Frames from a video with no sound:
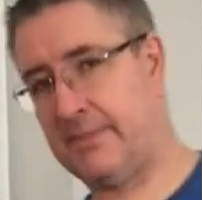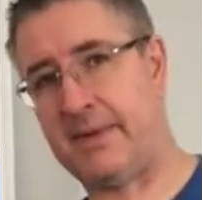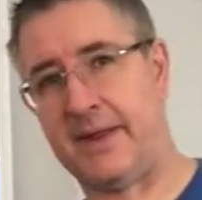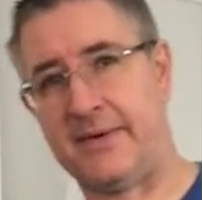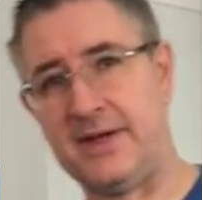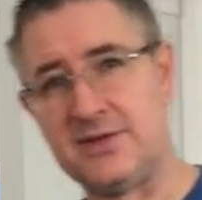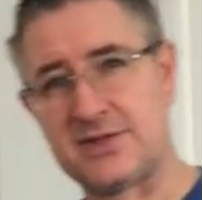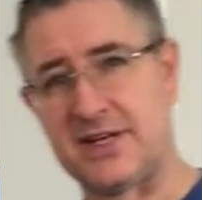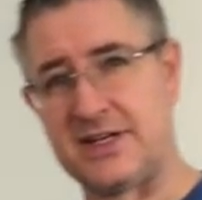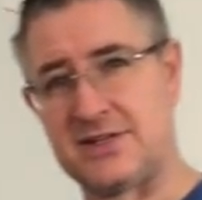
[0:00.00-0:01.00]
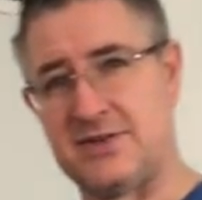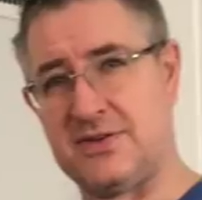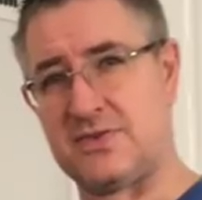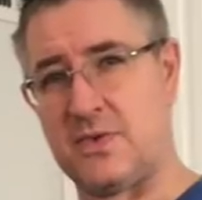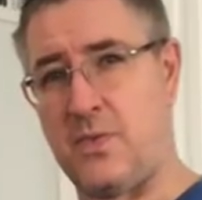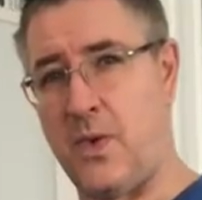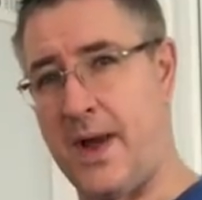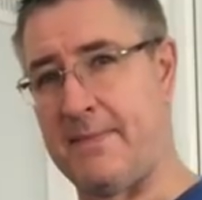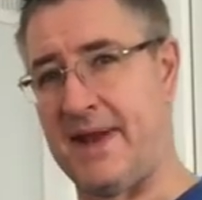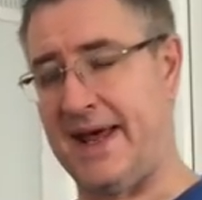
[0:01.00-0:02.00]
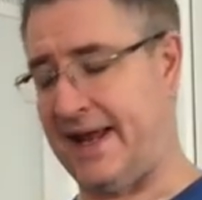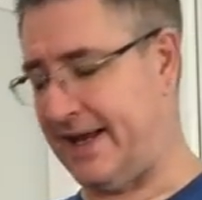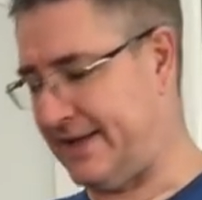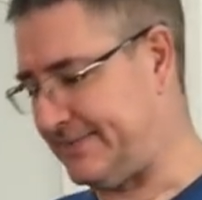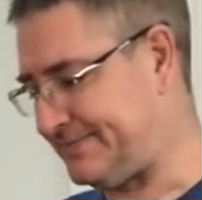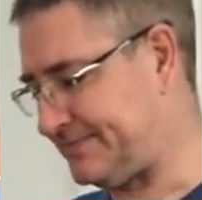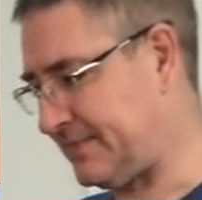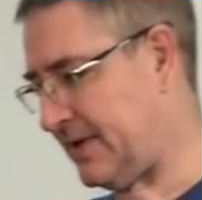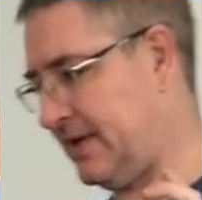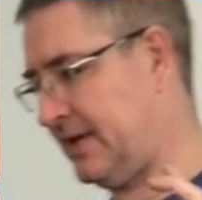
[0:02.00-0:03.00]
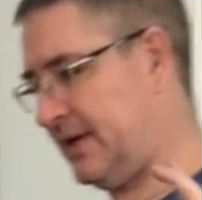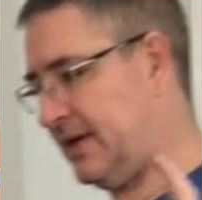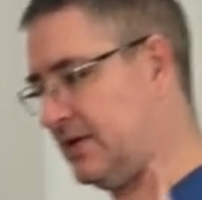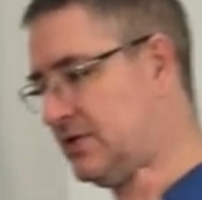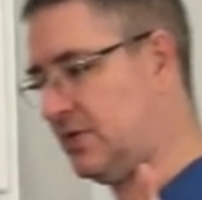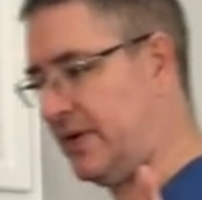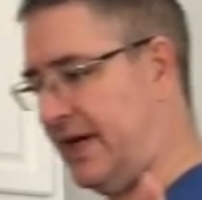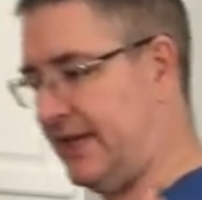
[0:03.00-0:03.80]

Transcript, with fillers: By the way, usually I just do this with one banana and two